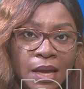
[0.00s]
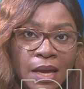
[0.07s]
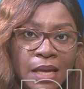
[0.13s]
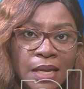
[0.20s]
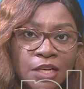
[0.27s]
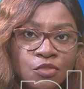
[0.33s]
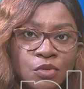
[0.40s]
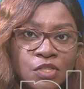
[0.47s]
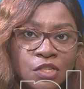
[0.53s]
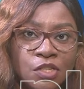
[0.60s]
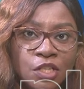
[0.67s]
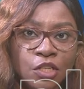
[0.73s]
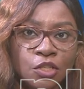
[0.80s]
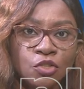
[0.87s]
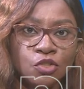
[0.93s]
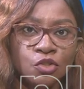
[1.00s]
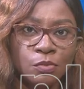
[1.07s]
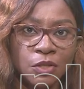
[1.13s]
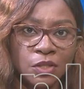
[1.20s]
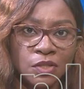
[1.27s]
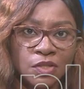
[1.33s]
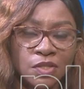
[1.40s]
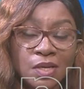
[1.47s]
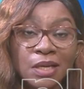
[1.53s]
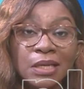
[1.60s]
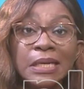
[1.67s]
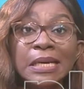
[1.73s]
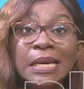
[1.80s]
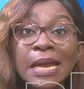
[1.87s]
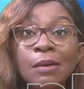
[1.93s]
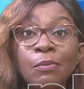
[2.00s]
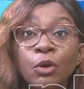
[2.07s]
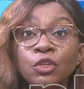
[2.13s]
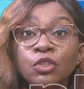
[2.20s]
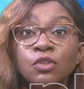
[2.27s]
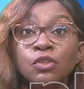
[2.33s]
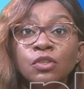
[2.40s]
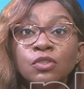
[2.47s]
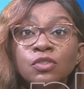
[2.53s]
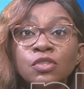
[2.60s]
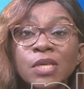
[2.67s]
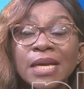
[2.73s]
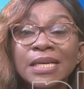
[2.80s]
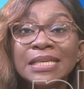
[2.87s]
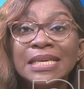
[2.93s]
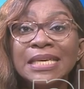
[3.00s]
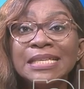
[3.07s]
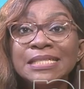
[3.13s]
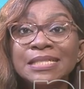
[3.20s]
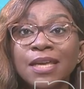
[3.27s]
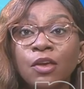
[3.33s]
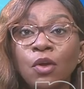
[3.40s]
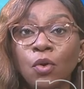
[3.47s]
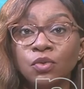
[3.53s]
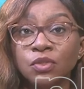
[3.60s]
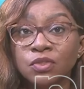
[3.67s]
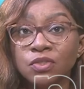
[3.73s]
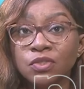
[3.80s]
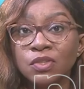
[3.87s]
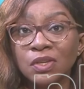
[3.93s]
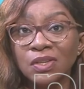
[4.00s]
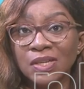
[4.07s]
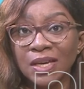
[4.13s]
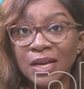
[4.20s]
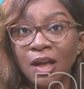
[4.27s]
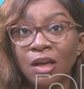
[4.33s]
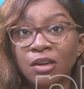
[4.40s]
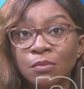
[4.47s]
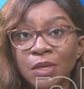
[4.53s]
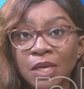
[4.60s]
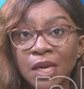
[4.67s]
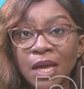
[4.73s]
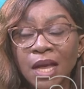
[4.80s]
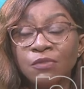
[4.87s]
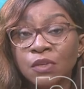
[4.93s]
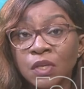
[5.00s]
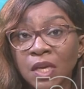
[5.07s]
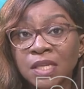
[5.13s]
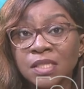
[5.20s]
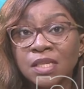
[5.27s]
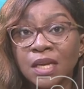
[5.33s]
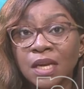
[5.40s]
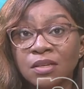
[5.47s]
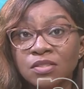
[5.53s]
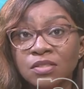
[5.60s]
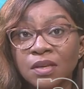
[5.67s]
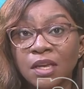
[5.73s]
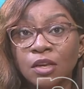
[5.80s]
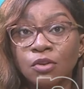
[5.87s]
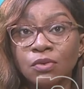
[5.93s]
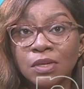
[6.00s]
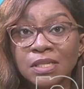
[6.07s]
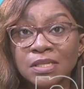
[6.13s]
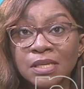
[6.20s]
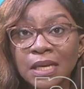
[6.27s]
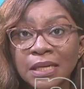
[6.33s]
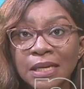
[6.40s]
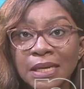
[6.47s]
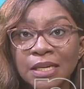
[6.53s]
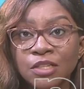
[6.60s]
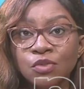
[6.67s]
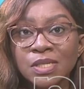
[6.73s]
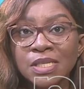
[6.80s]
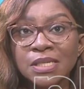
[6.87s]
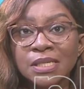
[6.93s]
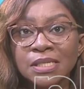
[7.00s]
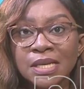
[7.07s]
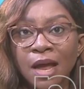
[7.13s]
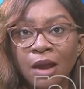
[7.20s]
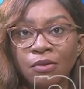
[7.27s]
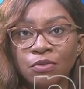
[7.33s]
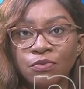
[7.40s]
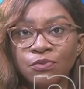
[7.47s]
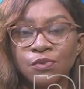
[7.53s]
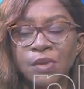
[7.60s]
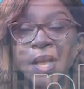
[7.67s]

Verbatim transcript: Electricity consumers, labor unions and key stakeholders in the economy have kicked against the increase in electricity tariff